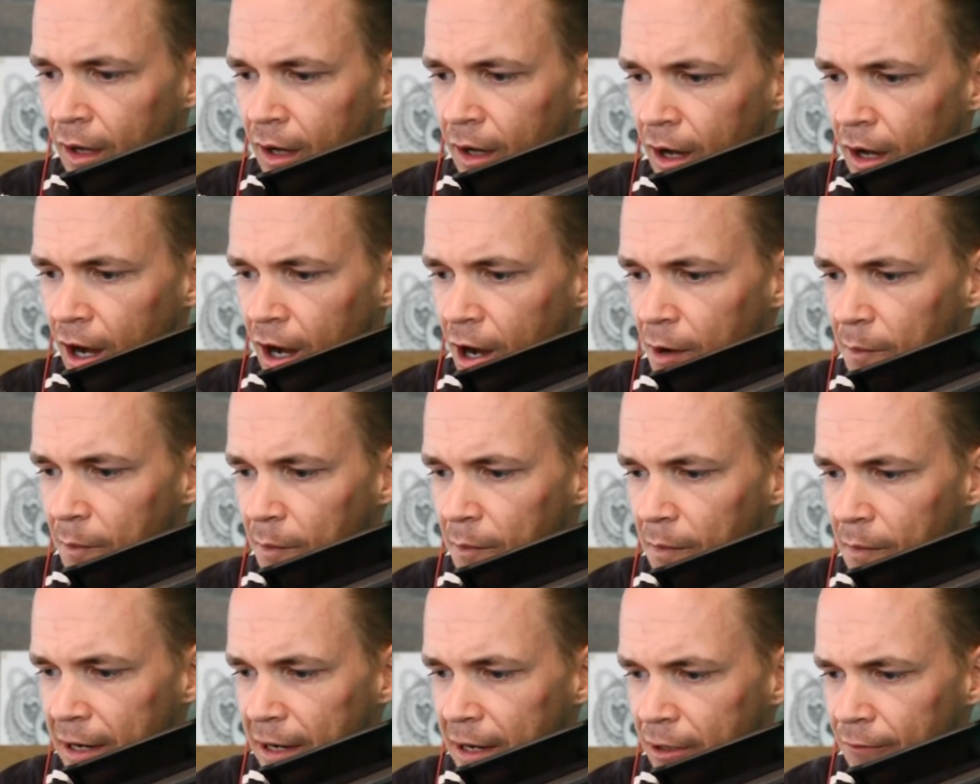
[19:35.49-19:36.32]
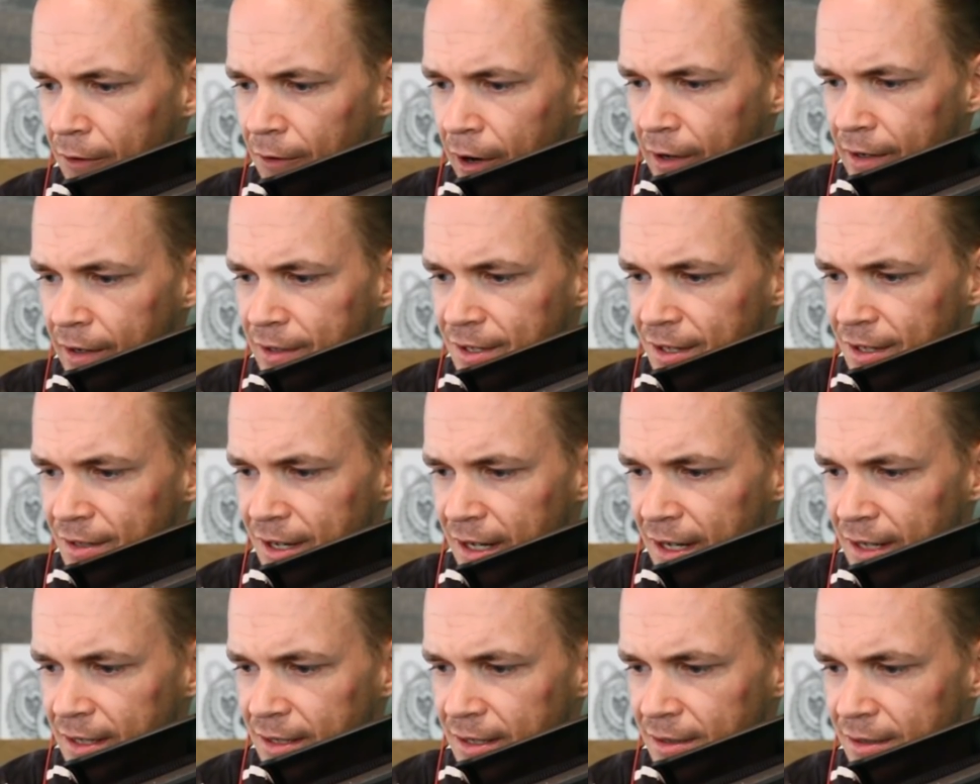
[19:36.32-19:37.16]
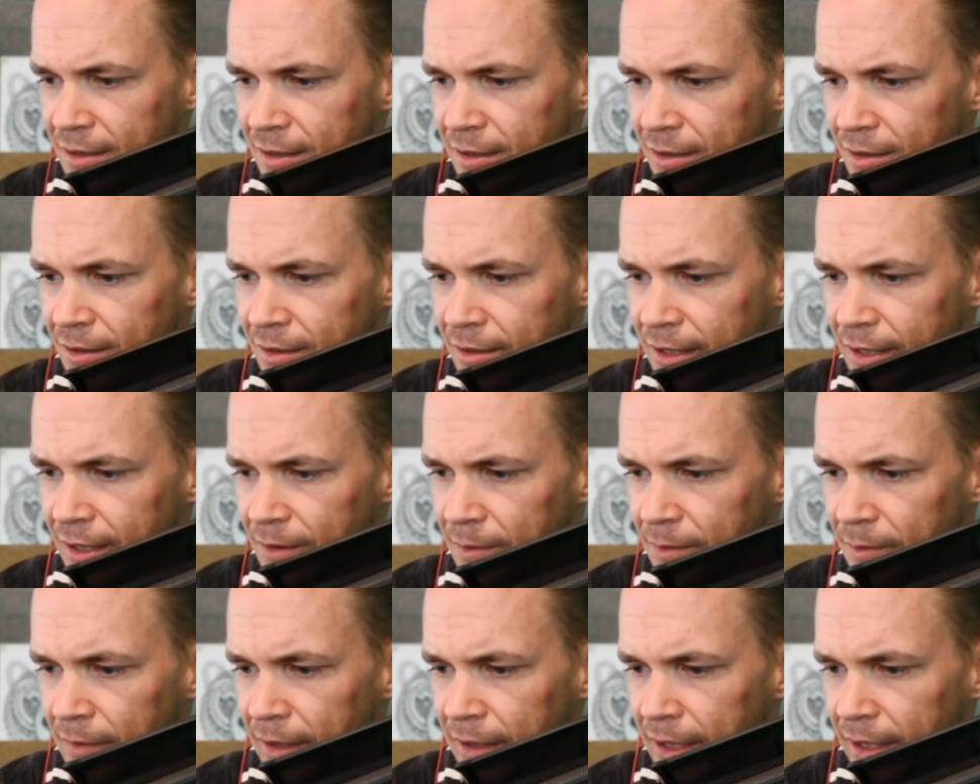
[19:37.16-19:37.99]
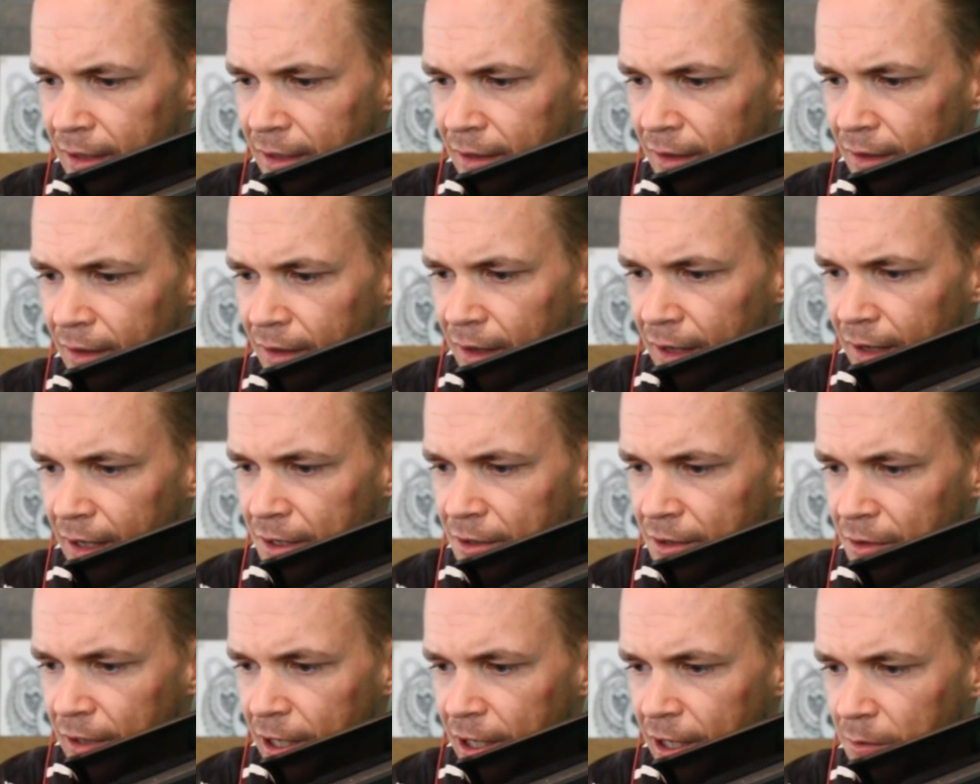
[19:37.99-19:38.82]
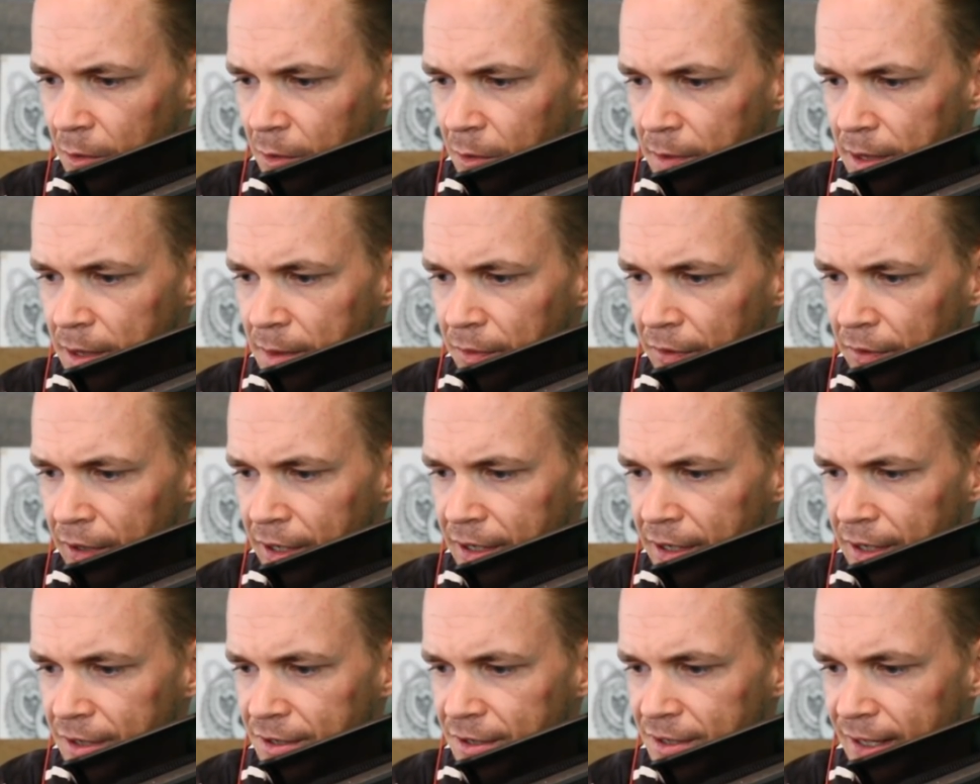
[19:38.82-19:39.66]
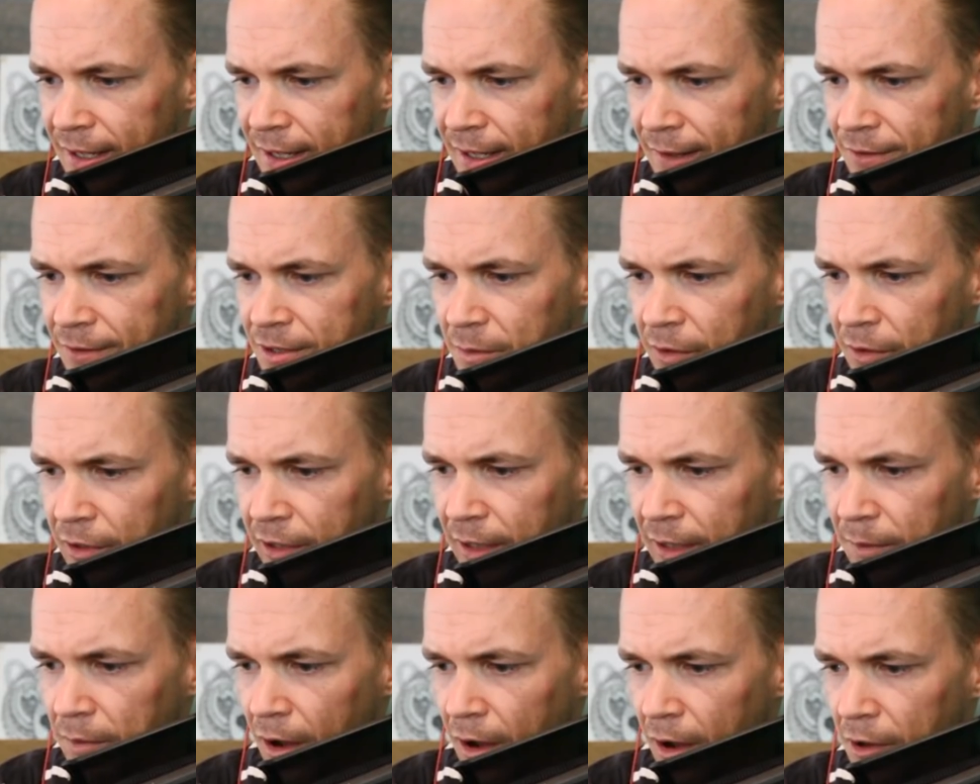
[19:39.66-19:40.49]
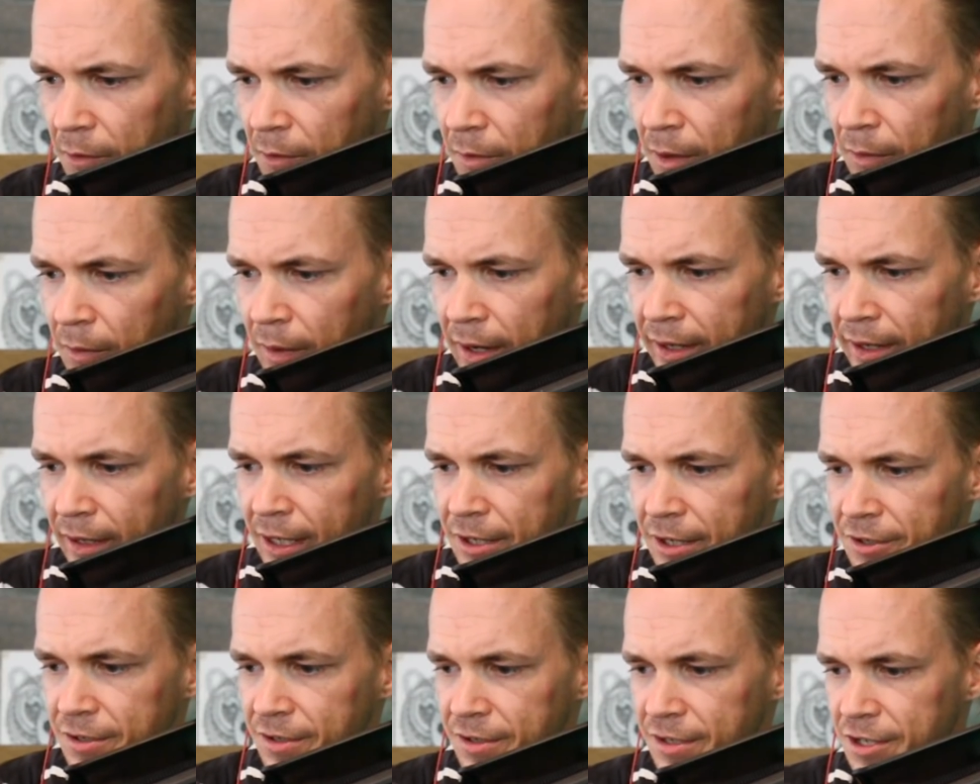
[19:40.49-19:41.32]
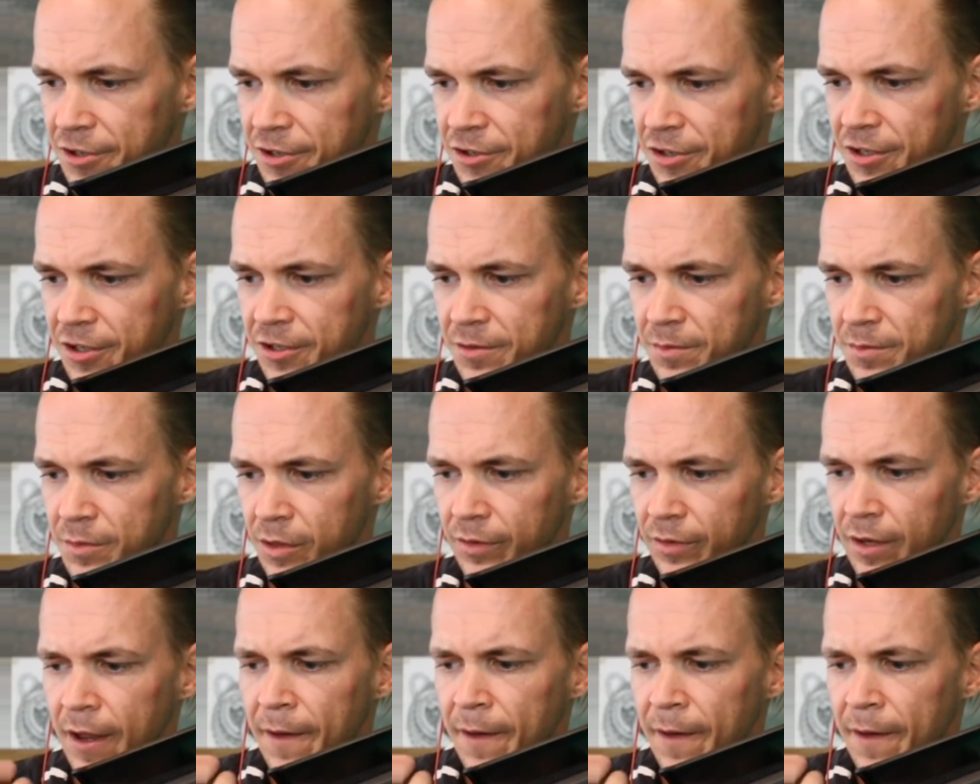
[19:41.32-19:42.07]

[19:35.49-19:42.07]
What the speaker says: Michael Varia says, didn't mean it like I don't care about people in India. I just think if someone get bothered by regulations, he should just move.